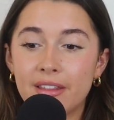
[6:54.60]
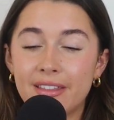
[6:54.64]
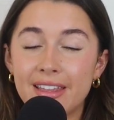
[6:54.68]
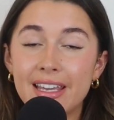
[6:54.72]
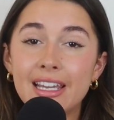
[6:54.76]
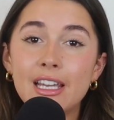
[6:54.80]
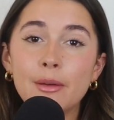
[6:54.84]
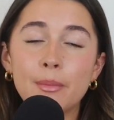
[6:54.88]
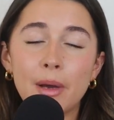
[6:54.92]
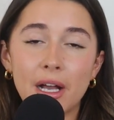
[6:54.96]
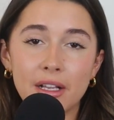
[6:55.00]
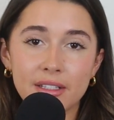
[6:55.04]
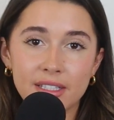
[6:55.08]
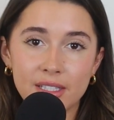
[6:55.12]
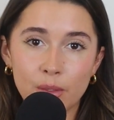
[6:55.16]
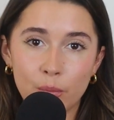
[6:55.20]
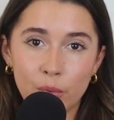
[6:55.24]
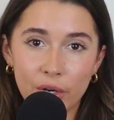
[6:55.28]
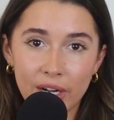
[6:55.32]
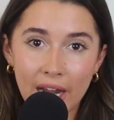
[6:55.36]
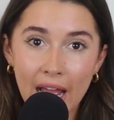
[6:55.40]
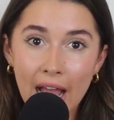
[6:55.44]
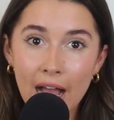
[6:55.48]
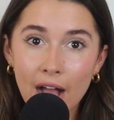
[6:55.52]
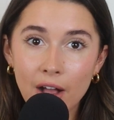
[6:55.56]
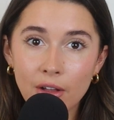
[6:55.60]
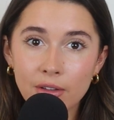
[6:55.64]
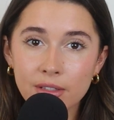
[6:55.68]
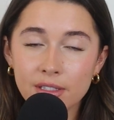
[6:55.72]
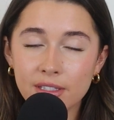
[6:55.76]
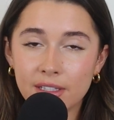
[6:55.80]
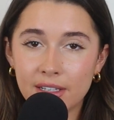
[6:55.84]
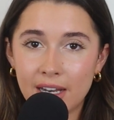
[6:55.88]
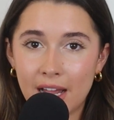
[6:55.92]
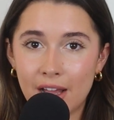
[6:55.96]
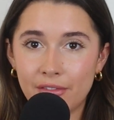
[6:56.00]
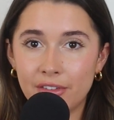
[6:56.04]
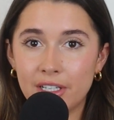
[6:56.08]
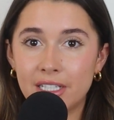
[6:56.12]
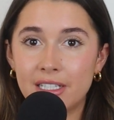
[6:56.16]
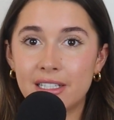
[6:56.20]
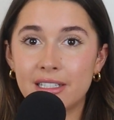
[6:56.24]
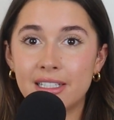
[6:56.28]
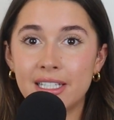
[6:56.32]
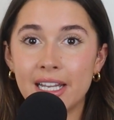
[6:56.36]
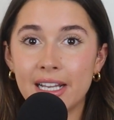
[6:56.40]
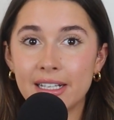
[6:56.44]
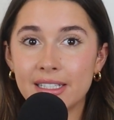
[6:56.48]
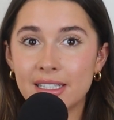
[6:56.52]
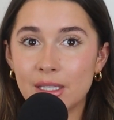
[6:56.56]
think about someone else and having
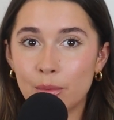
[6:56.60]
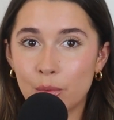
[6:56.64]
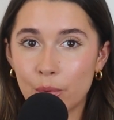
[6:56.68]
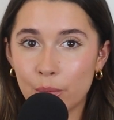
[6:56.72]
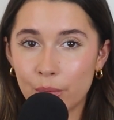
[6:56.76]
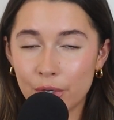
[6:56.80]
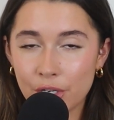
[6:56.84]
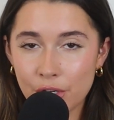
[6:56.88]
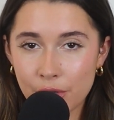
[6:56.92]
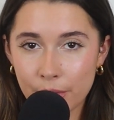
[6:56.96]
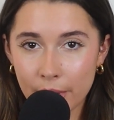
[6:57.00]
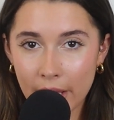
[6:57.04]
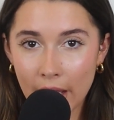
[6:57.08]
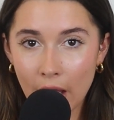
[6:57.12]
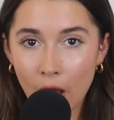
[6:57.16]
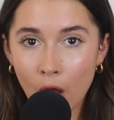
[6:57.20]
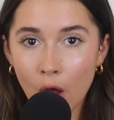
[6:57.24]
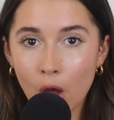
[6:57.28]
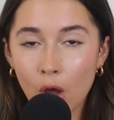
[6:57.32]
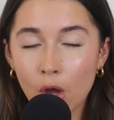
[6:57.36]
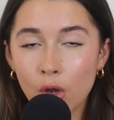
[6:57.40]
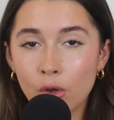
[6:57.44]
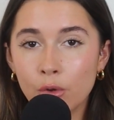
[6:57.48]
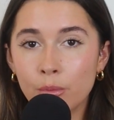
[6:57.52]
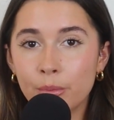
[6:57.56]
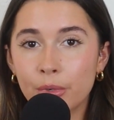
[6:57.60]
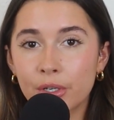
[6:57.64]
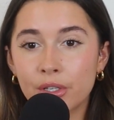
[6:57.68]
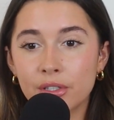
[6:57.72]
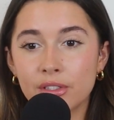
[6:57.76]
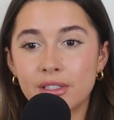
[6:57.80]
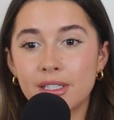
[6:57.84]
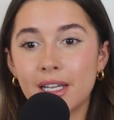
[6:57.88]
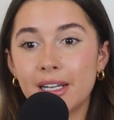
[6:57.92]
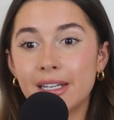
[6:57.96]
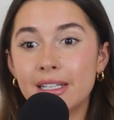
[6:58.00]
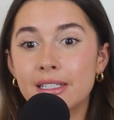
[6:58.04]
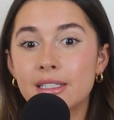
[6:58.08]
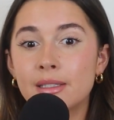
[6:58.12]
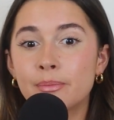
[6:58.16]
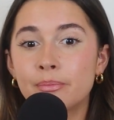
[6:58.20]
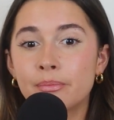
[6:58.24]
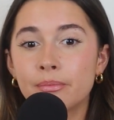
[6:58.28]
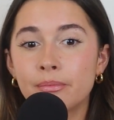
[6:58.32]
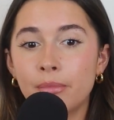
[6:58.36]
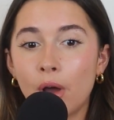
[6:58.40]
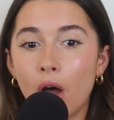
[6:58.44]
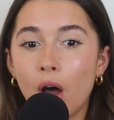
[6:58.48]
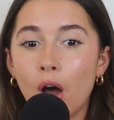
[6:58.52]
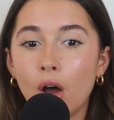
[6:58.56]
to text someone when you get home, because that is
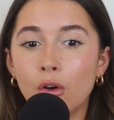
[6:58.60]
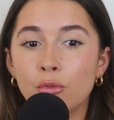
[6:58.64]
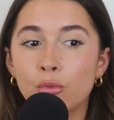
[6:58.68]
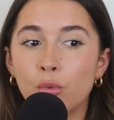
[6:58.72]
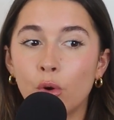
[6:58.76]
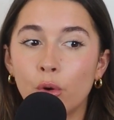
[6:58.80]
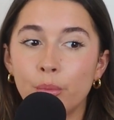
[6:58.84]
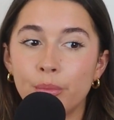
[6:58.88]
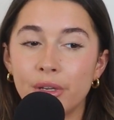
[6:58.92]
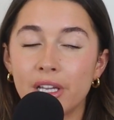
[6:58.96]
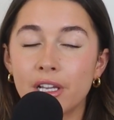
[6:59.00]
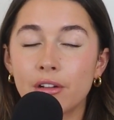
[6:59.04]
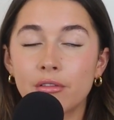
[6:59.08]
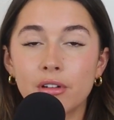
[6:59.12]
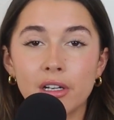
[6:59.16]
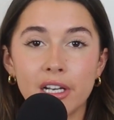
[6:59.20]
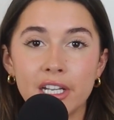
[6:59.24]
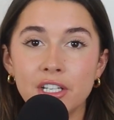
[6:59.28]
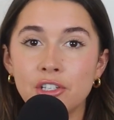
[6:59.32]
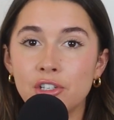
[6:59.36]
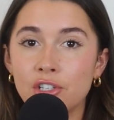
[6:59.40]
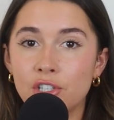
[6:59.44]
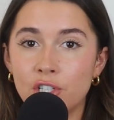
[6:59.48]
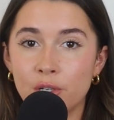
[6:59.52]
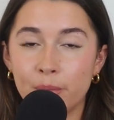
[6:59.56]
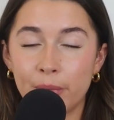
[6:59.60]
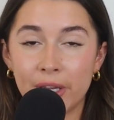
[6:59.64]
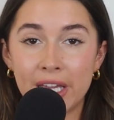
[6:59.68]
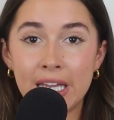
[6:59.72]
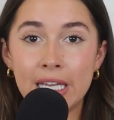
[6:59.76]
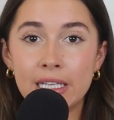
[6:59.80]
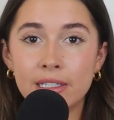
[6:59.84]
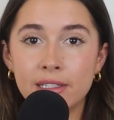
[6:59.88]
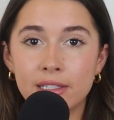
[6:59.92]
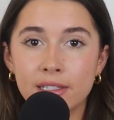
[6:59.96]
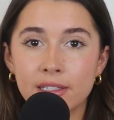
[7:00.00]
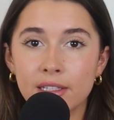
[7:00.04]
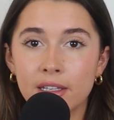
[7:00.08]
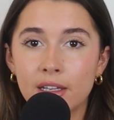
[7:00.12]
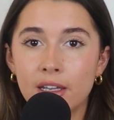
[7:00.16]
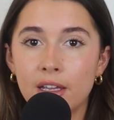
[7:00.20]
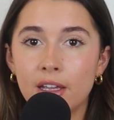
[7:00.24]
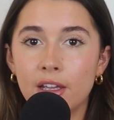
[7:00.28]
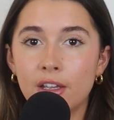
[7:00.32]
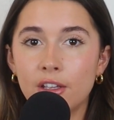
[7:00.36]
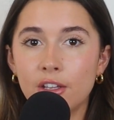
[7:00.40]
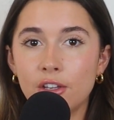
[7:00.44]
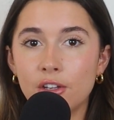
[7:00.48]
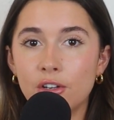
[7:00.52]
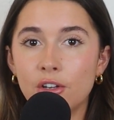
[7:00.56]
part of what being a relationship is.
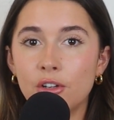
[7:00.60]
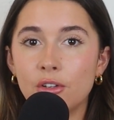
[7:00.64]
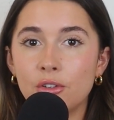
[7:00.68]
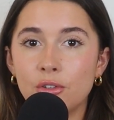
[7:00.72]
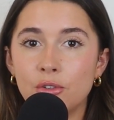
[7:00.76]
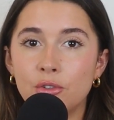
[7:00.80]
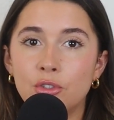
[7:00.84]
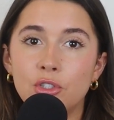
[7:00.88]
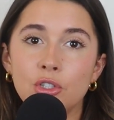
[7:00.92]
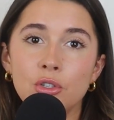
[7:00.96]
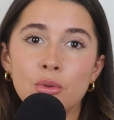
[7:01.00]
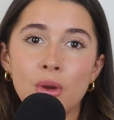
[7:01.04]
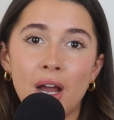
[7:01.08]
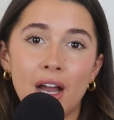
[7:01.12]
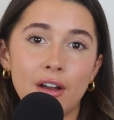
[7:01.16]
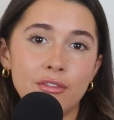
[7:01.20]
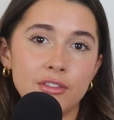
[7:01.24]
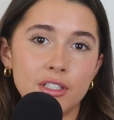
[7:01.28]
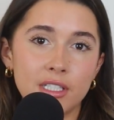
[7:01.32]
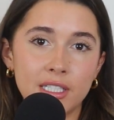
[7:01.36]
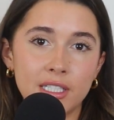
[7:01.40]
You do have